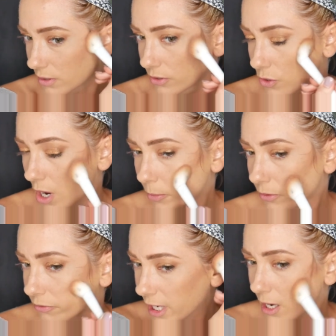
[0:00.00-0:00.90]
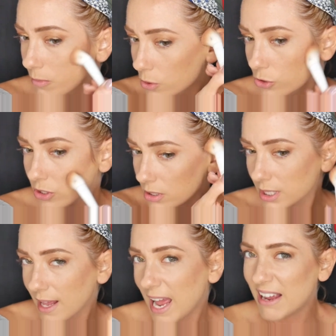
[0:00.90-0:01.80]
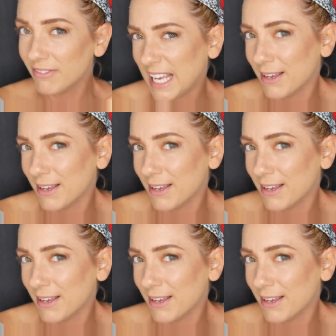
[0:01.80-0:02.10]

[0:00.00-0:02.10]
Do upward flicking motions. Flick,